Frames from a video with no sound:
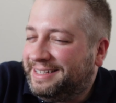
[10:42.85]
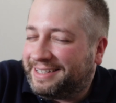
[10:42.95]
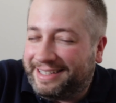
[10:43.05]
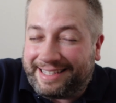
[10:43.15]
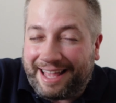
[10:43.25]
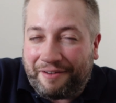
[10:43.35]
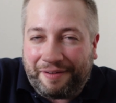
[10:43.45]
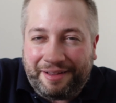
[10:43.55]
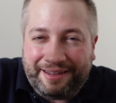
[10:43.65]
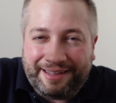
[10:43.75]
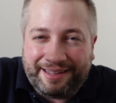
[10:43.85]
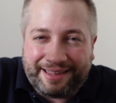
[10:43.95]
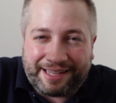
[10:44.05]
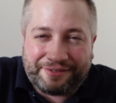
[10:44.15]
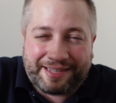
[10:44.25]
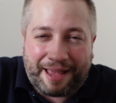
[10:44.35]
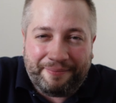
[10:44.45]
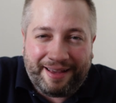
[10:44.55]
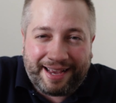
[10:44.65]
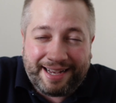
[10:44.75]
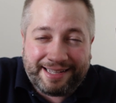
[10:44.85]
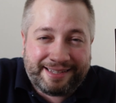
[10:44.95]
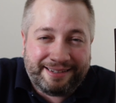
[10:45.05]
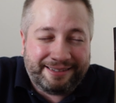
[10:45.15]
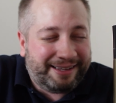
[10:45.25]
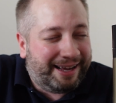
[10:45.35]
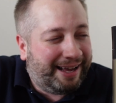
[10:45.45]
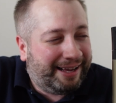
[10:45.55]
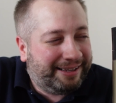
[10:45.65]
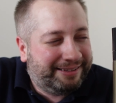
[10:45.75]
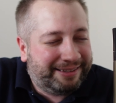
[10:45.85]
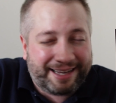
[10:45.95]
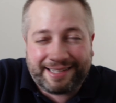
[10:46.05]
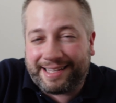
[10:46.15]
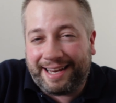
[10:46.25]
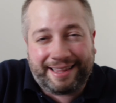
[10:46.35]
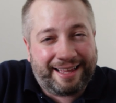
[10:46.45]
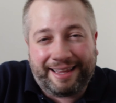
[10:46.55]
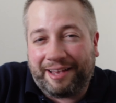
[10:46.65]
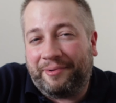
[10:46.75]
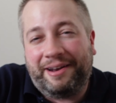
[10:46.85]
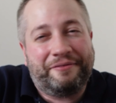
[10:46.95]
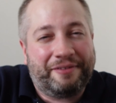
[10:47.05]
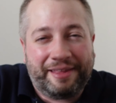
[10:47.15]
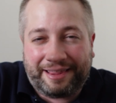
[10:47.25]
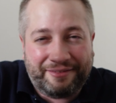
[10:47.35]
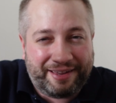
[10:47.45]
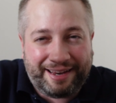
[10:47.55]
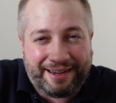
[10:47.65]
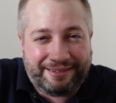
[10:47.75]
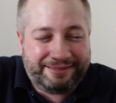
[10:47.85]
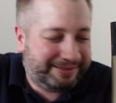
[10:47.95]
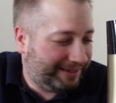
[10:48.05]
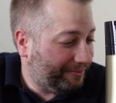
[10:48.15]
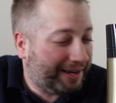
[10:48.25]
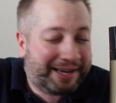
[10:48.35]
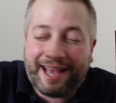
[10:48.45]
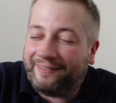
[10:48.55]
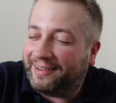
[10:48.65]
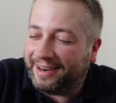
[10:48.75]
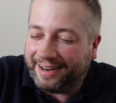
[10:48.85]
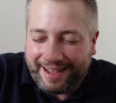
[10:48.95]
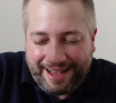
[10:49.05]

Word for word: Good stuff. Thanks for stopping by, guys. Uh, like I said, hit that like button if you liked the video. Leave me a comment.